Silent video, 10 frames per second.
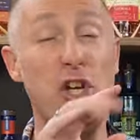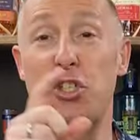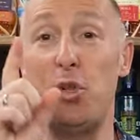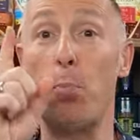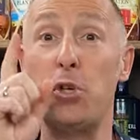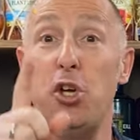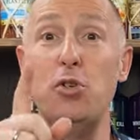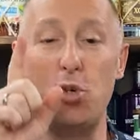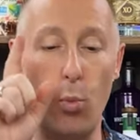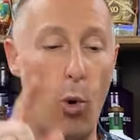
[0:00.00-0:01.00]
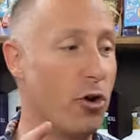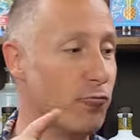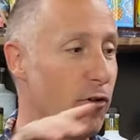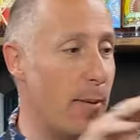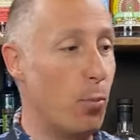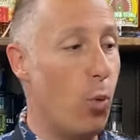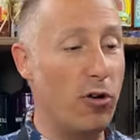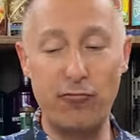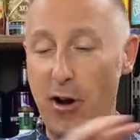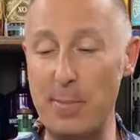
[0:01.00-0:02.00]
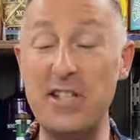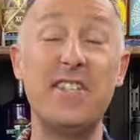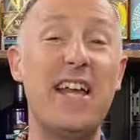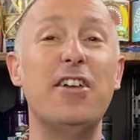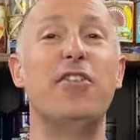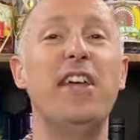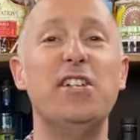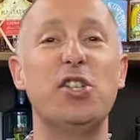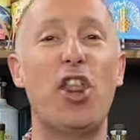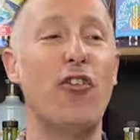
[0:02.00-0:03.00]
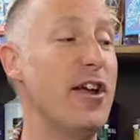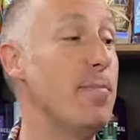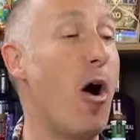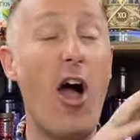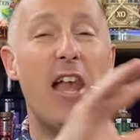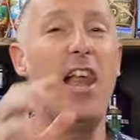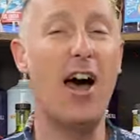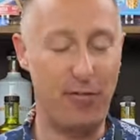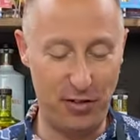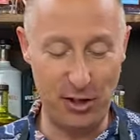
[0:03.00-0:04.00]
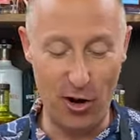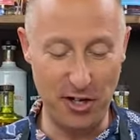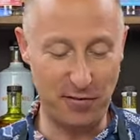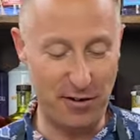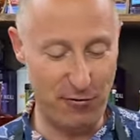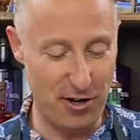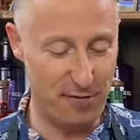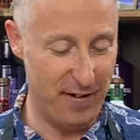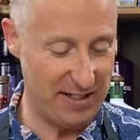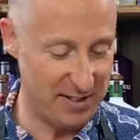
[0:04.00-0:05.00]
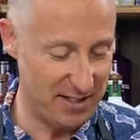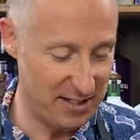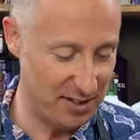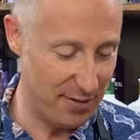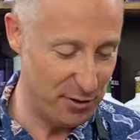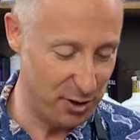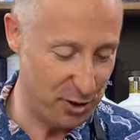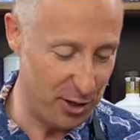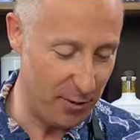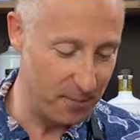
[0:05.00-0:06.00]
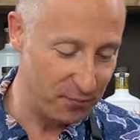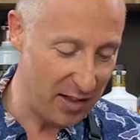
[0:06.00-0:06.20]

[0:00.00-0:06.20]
just use one rum. One rum instead of these three, but I love the kind of different effects that this gives us. So uh,